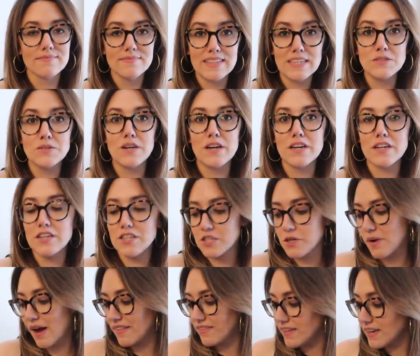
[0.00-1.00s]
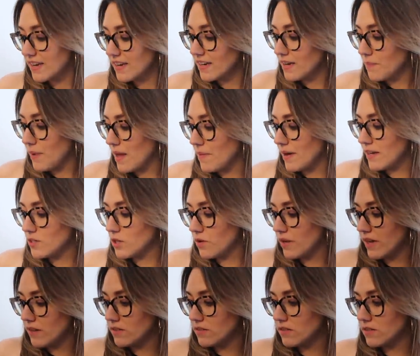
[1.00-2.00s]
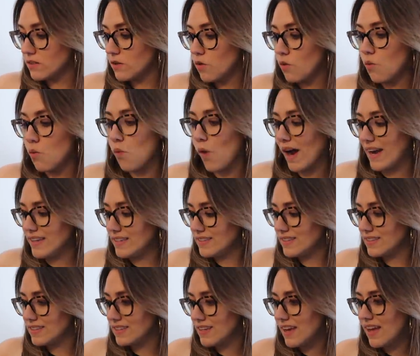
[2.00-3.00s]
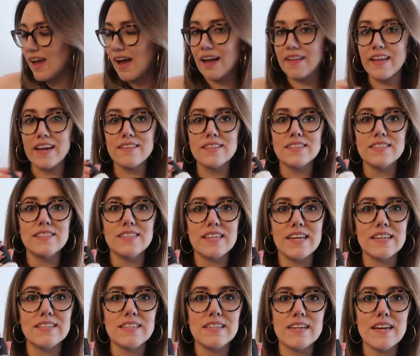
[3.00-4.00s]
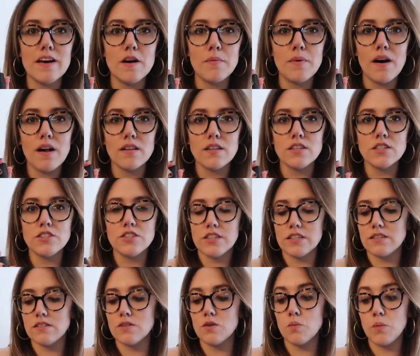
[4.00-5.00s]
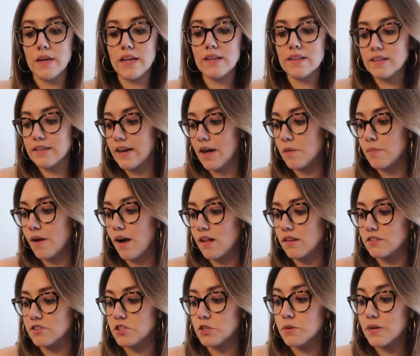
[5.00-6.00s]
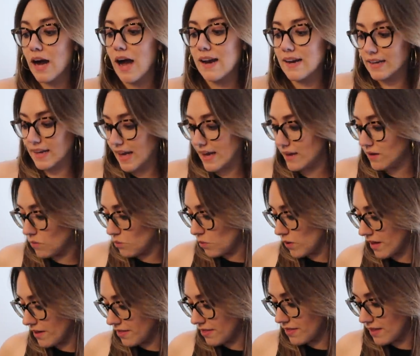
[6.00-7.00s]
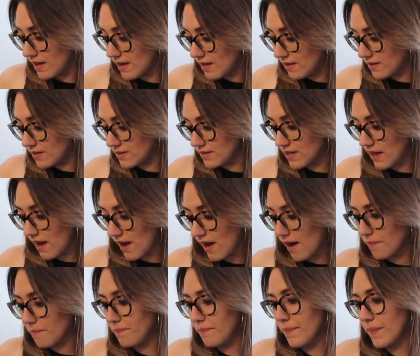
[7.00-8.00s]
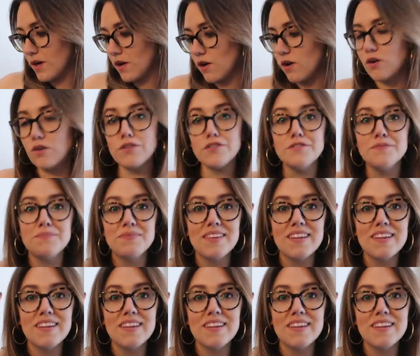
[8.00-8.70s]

That's what I'm gonna do. I think I'm gonna paint my toenails white. I like the C&D nail polish. It's the weekly nail polish. You've gotta get it with the top coat,